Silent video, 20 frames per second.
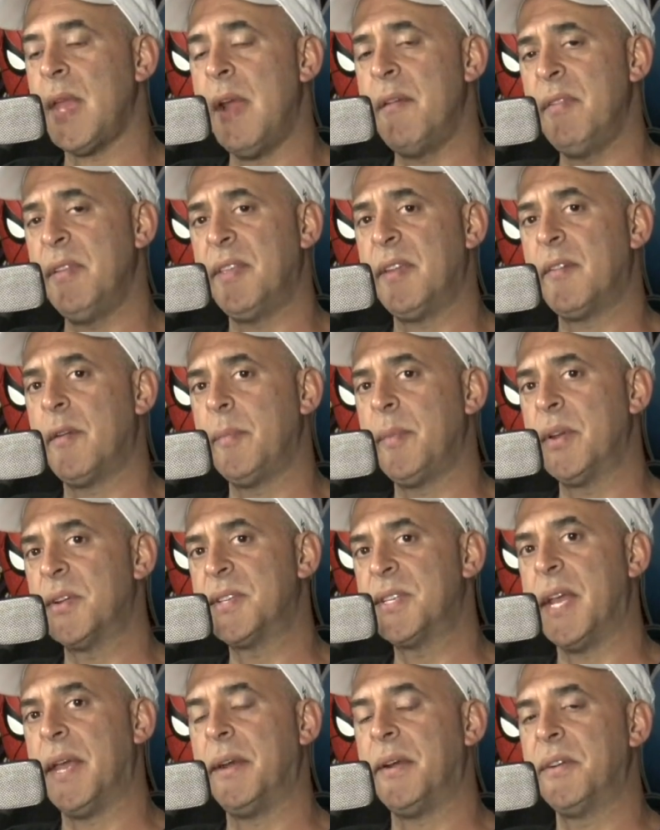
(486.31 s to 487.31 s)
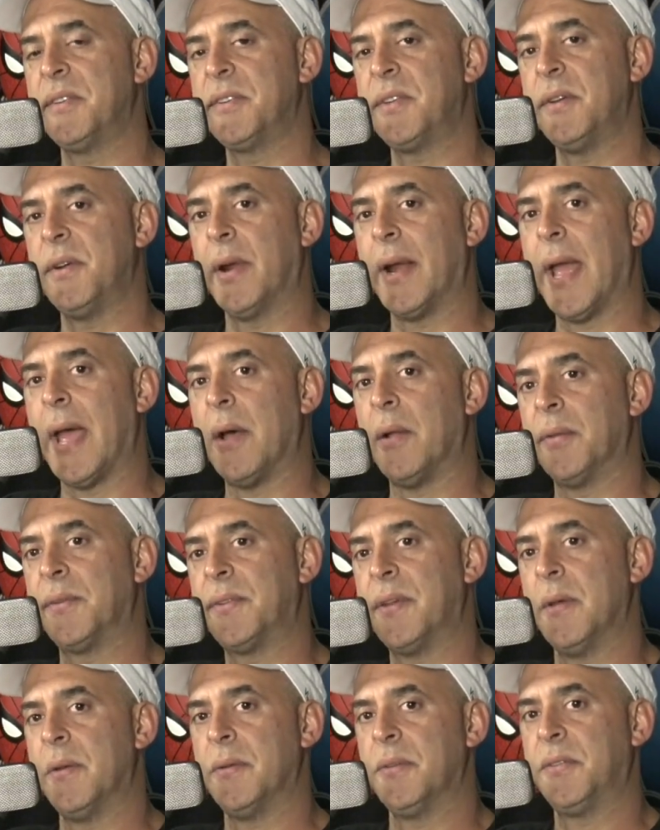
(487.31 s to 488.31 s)
Everything from your tenors to your
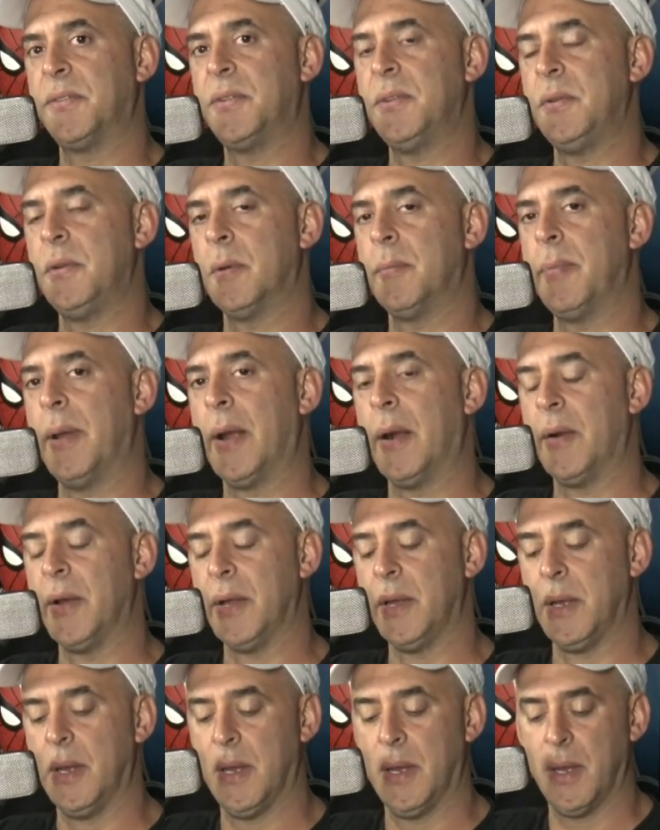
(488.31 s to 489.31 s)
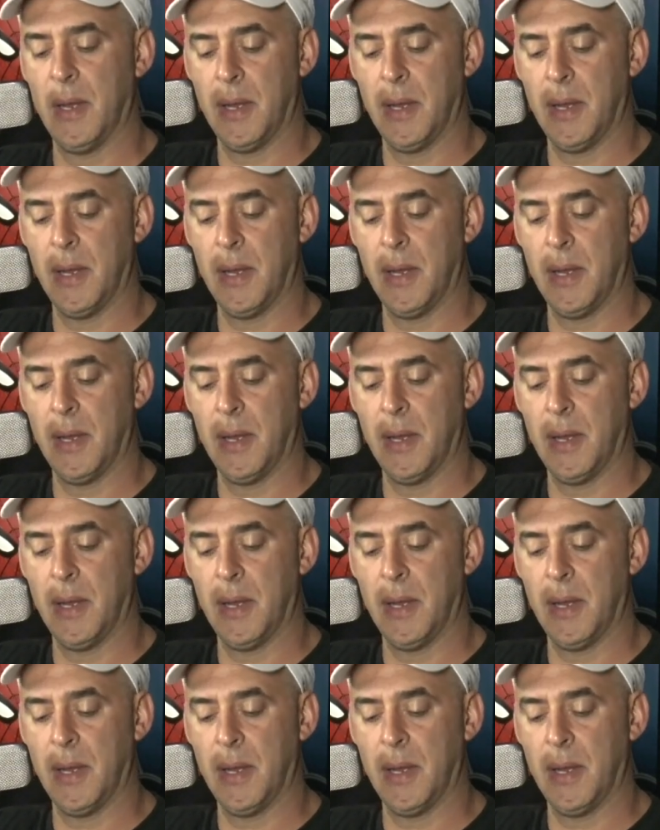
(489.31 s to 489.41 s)
altos to your bari.